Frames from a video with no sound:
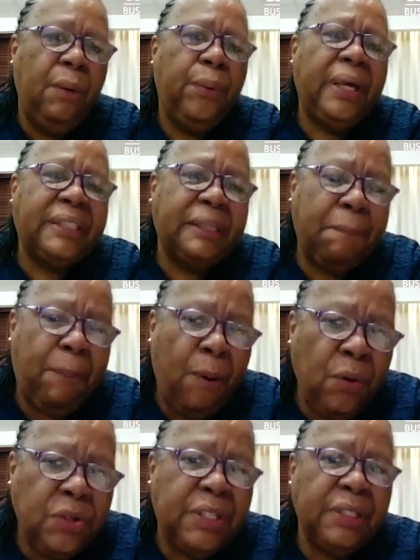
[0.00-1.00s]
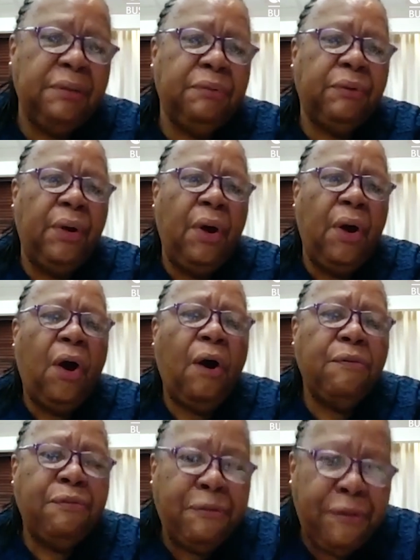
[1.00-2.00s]
We are supportive
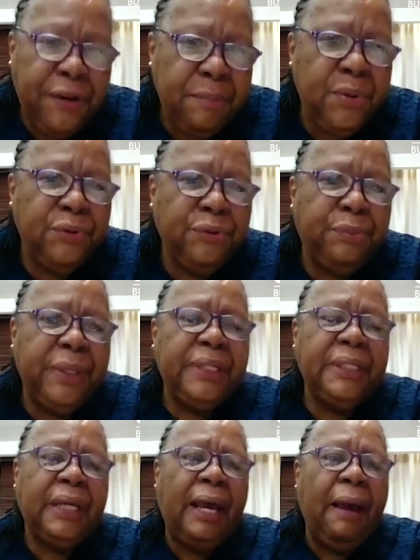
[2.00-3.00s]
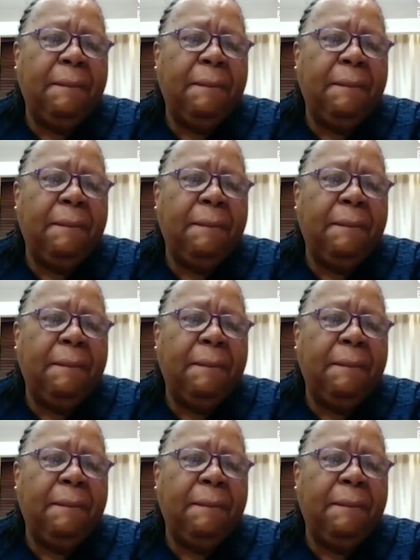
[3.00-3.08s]
of free movement,